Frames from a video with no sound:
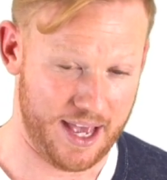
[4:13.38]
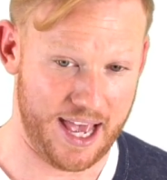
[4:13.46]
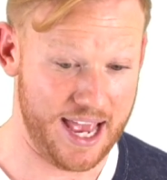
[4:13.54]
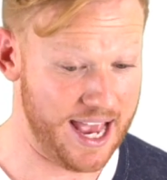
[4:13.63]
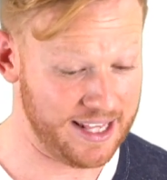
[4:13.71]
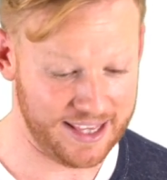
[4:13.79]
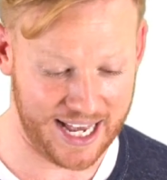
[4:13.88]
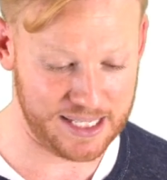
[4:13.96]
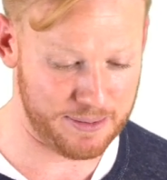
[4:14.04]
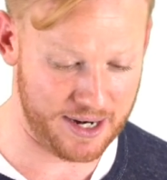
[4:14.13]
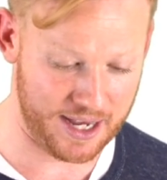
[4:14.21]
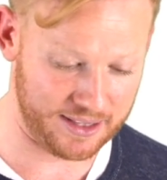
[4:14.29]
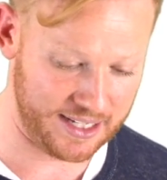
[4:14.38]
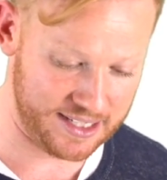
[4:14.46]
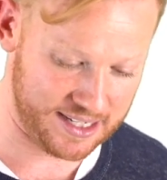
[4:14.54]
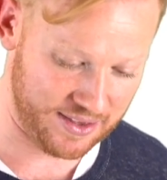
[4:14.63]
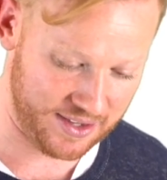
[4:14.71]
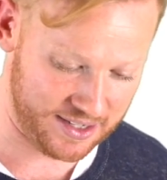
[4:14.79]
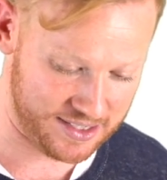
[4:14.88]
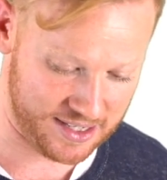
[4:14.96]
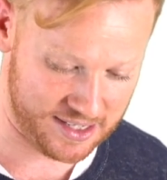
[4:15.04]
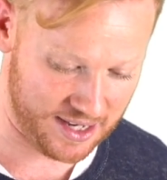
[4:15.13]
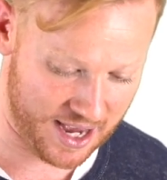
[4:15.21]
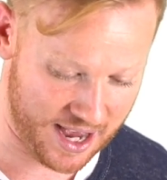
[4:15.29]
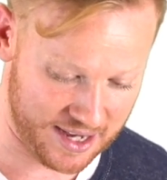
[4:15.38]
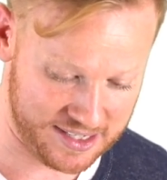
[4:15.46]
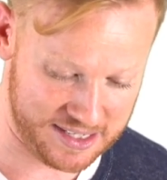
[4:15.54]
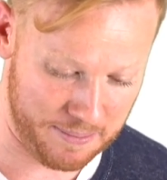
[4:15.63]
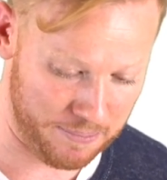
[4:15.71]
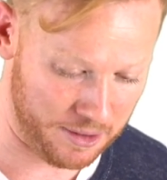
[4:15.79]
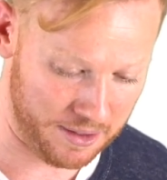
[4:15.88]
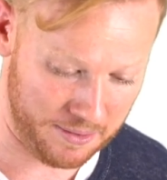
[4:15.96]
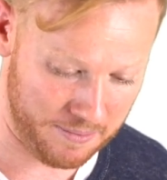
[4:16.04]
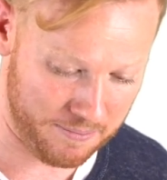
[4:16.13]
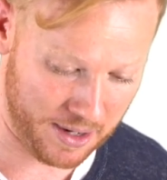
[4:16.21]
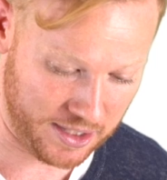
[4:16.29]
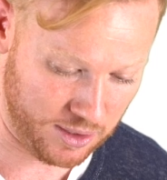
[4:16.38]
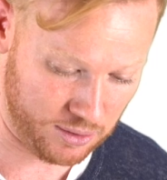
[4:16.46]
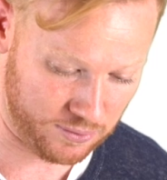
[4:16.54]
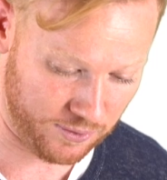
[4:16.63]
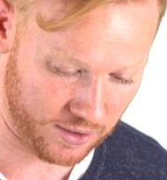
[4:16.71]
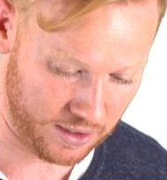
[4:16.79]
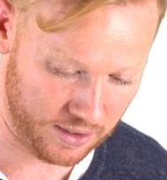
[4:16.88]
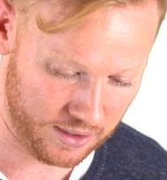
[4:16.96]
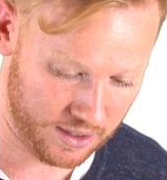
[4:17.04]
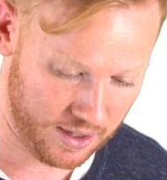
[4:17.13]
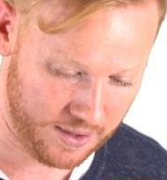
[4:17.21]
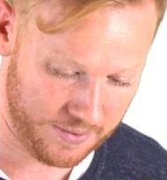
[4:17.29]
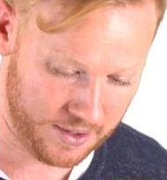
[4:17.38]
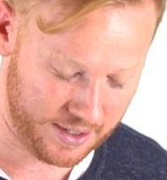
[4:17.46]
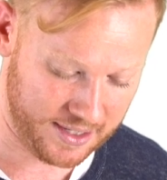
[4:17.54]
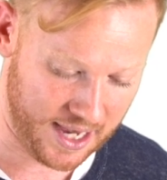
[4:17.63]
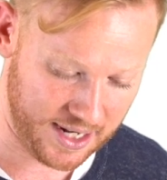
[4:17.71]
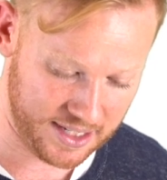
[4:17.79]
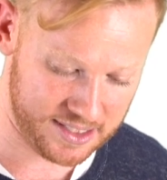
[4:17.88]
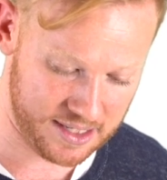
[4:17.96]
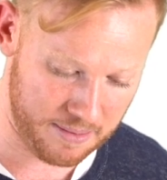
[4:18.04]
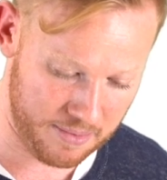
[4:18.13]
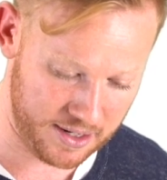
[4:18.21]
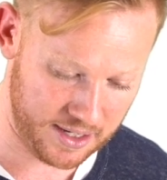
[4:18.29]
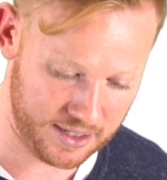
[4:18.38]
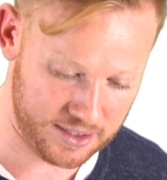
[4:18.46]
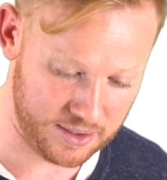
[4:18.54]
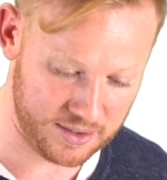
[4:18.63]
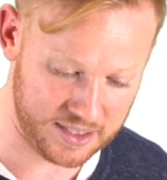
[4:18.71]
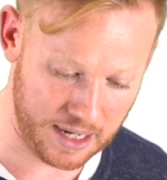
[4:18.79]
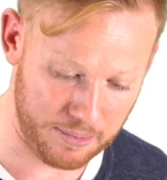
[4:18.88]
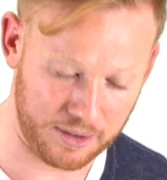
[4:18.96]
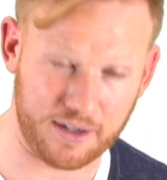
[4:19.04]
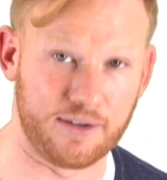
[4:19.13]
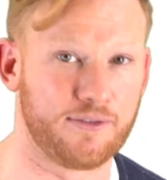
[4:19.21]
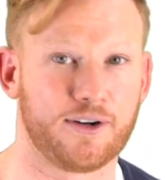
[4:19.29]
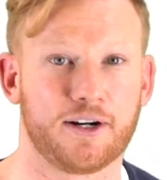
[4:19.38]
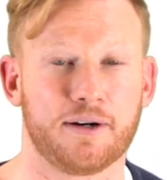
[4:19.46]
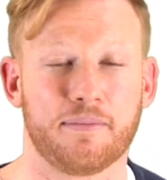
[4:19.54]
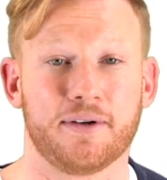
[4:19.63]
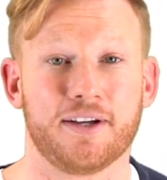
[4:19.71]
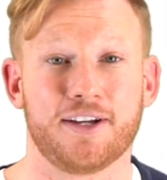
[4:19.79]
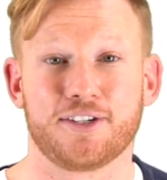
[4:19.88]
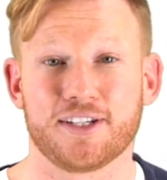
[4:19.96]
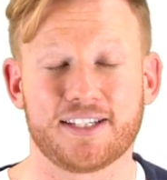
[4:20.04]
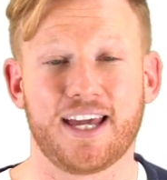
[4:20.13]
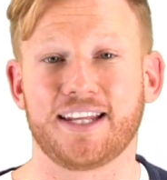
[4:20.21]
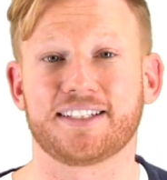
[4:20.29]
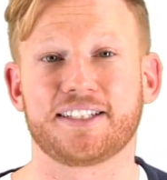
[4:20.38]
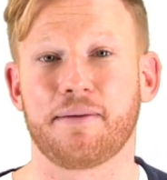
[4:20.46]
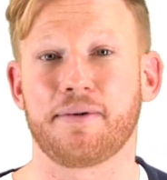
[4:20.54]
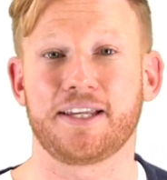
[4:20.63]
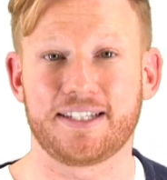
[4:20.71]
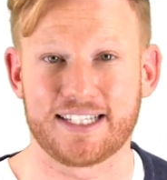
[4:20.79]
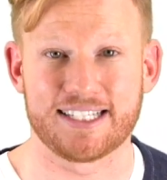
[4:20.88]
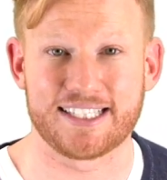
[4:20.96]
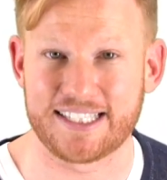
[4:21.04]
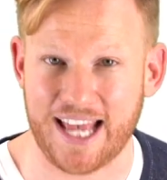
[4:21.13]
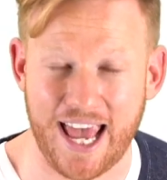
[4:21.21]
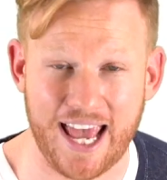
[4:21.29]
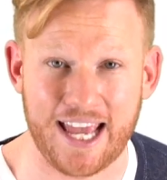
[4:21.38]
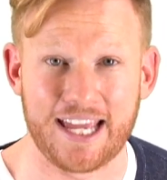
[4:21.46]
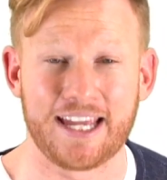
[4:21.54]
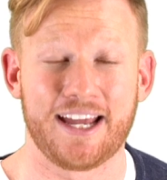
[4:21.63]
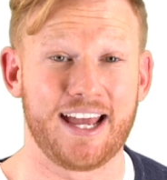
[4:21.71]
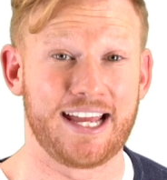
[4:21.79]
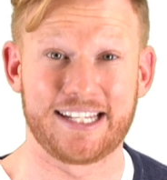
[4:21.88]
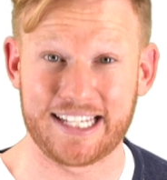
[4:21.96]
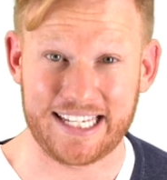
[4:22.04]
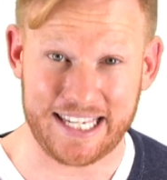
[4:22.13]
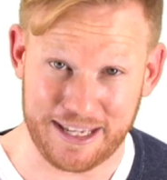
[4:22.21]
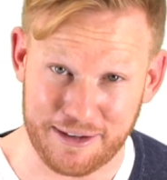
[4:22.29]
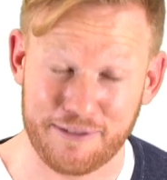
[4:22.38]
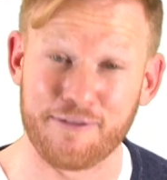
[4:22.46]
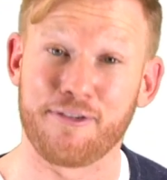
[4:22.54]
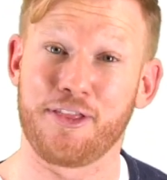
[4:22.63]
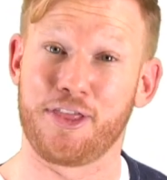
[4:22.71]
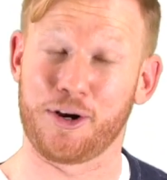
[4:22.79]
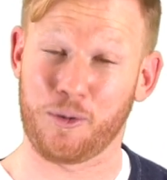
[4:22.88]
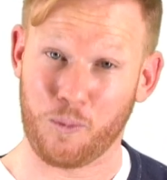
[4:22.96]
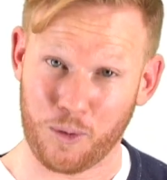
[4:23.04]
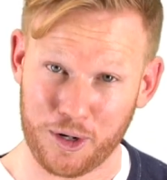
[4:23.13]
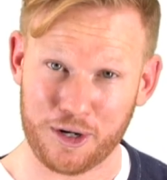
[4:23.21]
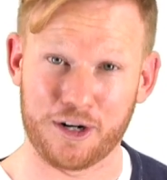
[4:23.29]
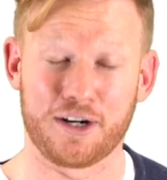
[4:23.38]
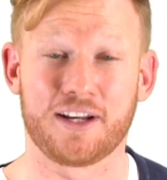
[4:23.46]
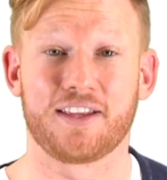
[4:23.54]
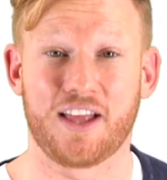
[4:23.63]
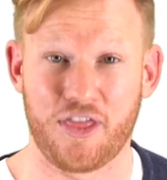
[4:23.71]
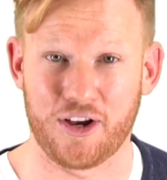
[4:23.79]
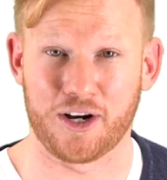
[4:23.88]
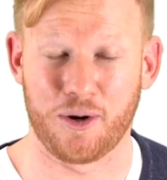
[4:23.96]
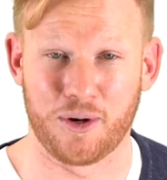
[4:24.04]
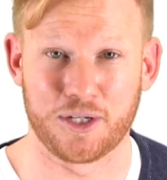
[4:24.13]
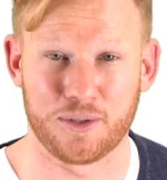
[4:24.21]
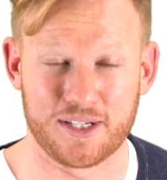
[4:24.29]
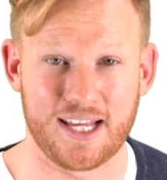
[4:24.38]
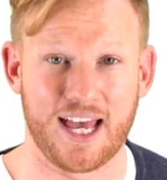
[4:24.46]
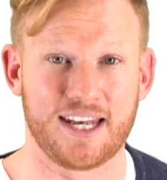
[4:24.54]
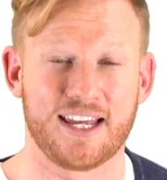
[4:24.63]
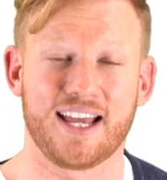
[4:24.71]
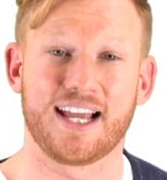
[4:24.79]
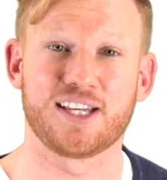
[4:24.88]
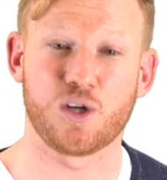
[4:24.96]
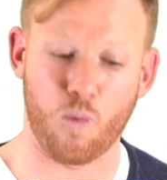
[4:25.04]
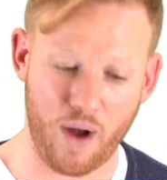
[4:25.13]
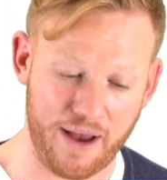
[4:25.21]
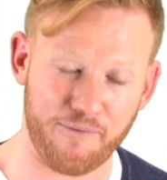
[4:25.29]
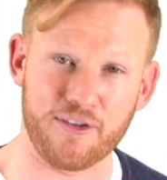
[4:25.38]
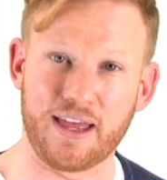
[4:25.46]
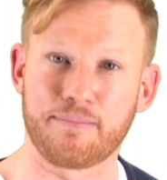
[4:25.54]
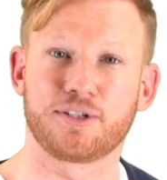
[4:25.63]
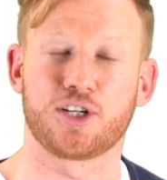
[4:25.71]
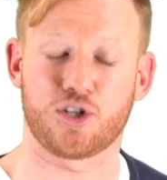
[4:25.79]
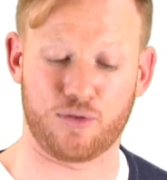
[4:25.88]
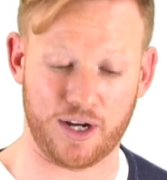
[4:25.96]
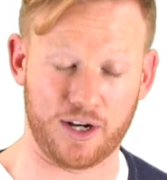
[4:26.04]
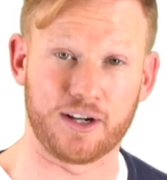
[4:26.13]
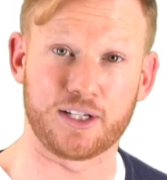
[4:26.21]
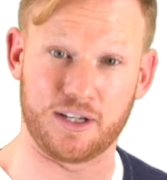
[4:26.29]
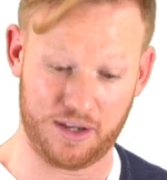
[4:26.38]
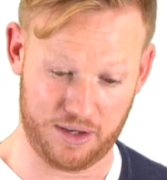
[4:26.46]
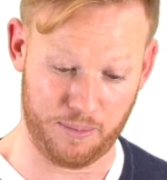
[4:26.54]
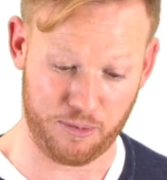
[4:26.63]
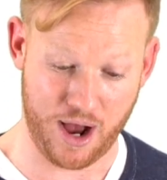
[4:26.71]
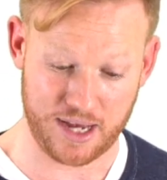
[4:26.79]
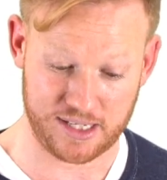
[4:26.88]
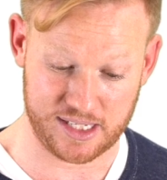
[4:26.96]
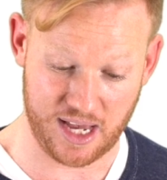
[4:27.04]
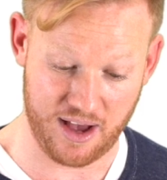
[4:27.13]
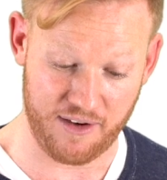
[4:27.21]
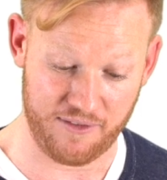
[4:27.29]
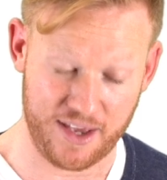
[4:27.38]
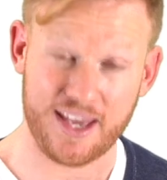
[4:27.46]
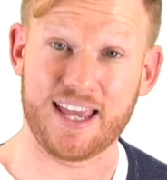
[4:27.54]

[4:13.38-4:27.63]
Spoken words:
And last but not least, and this is simple but useful, getting somebody to double confirm. Just getting somebody to say and to give their word that they're going to attend is a way for them to trigger the process of